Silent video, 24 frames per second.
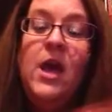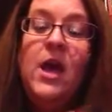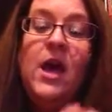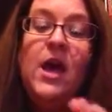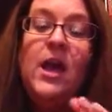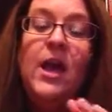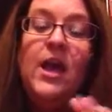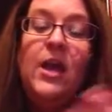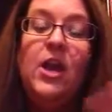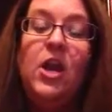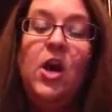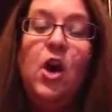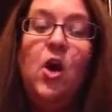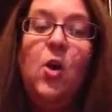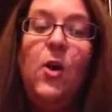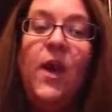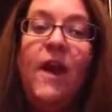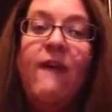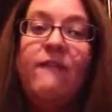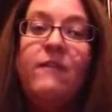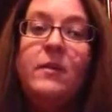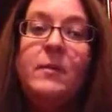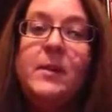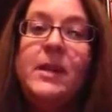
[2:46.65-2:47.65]
And I know
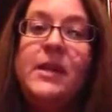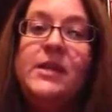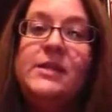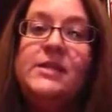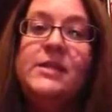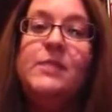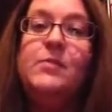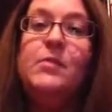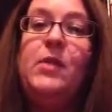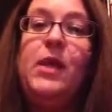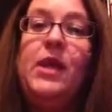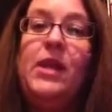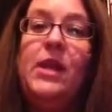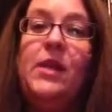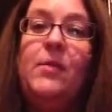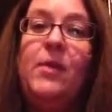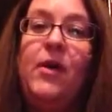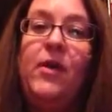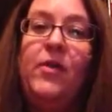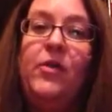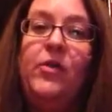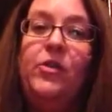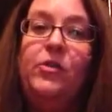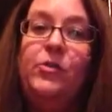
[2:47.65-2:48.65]
everybody's complaining
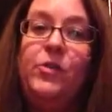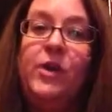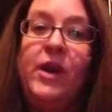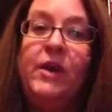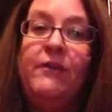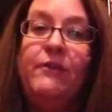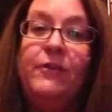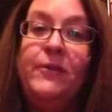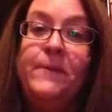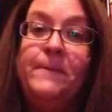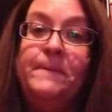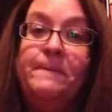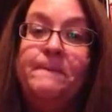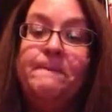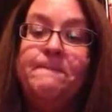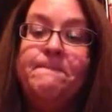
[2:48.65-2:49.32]
about the new cover.